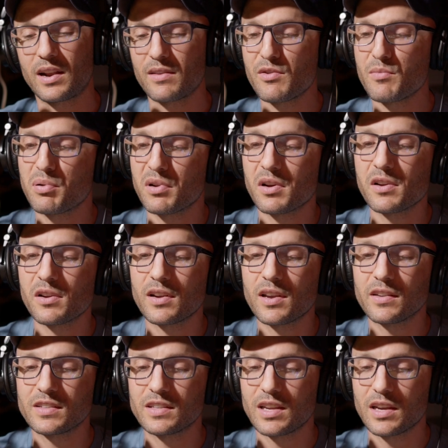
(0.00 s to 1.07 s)
you put all your
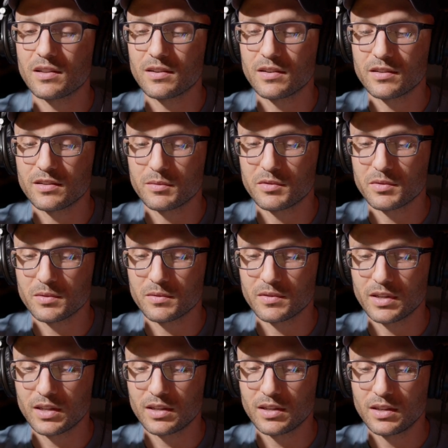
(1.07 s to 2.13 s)
kids together in some sort of
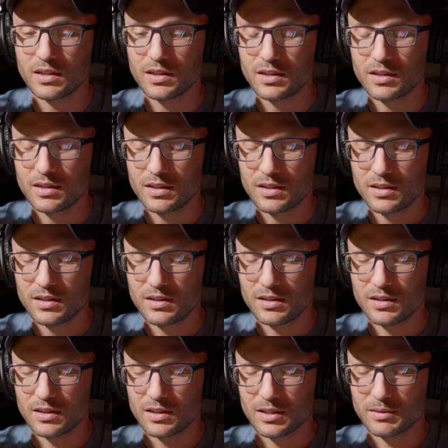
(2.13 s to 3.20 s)
like
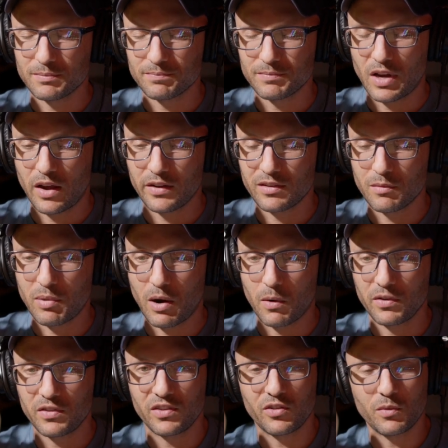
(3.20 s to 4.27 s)
Austin Powers
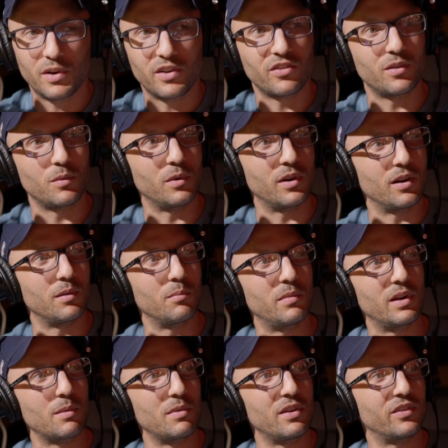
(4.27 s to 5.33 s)
situation where
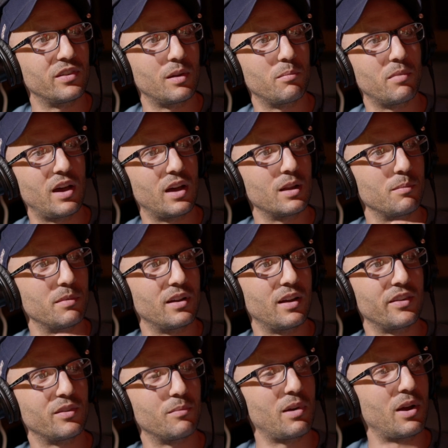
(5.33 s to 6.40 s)
Mini Me's on bottom and
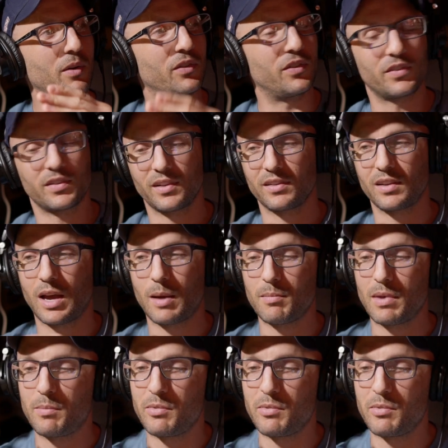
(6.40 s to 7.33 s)
Austin Powers is on top. Maybe